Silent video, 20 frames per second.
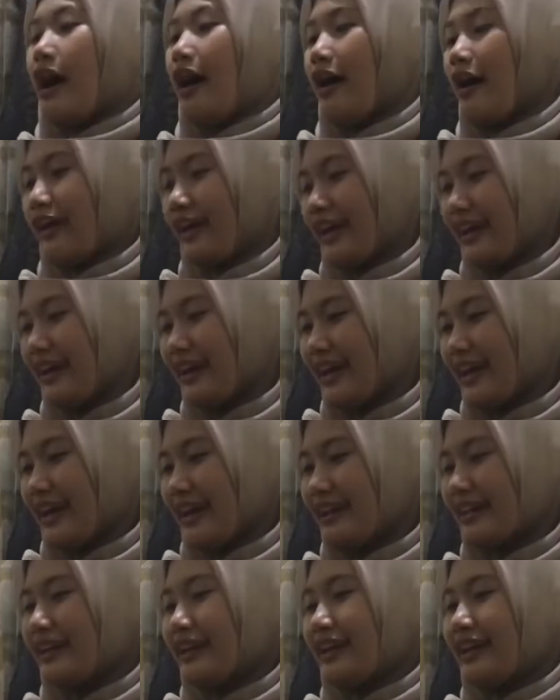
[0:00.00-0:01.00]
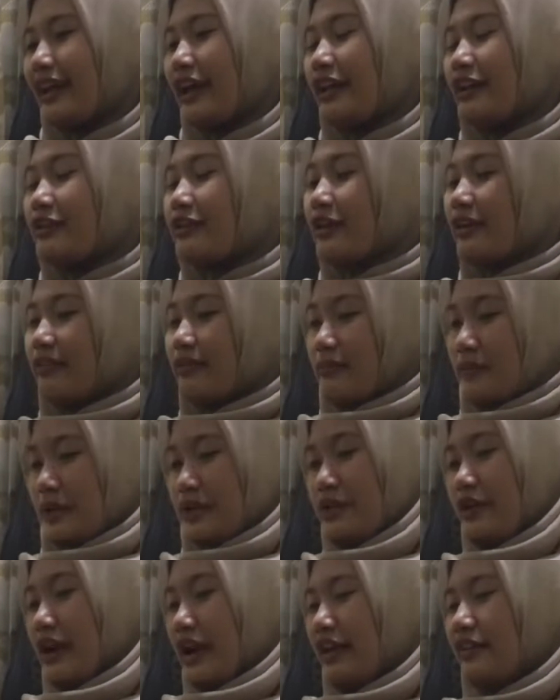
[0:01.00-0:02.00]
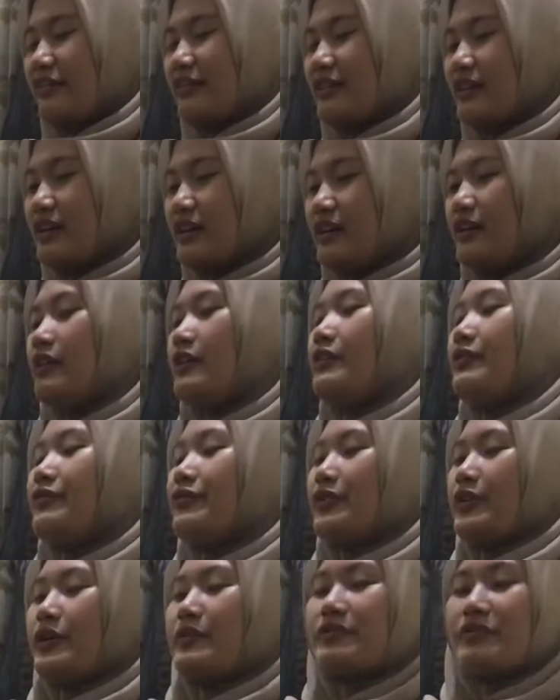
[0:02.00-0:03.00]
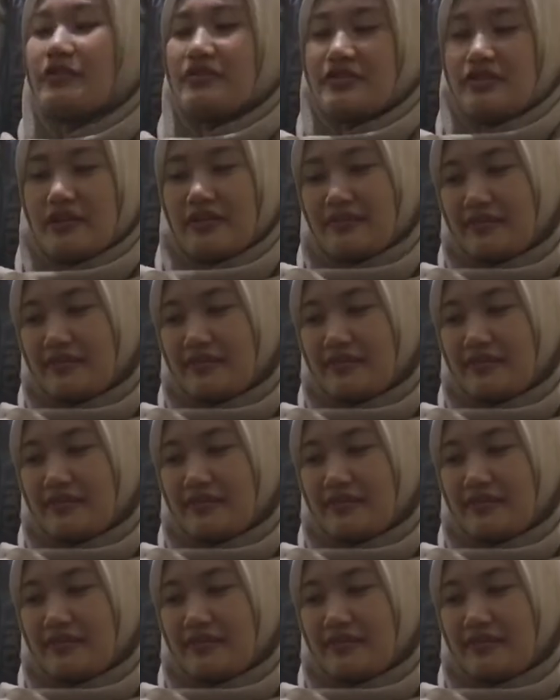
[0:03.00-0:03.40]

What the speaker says: Okay then, can you explain your answer from social